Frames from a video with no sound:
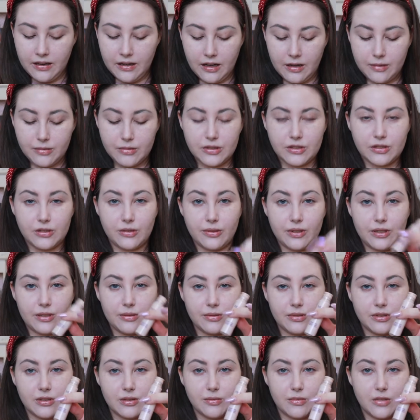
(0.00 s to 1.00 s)
I'm just going in
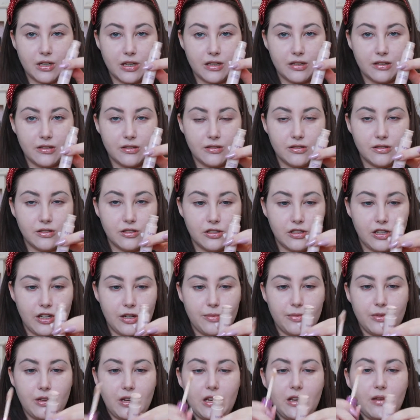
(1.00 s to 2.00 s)
with some Tarte
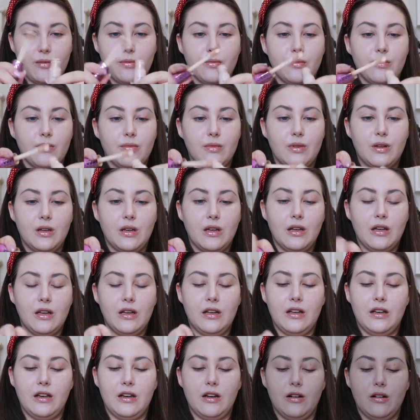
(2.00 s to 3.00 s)
Shape Tape.
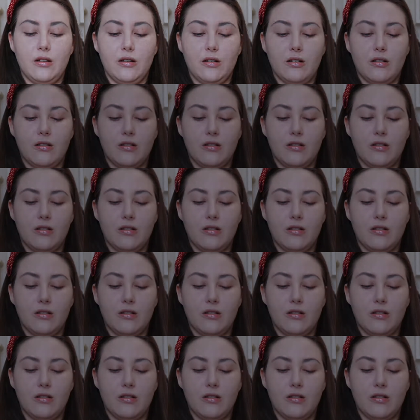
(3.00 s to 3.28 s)
Here,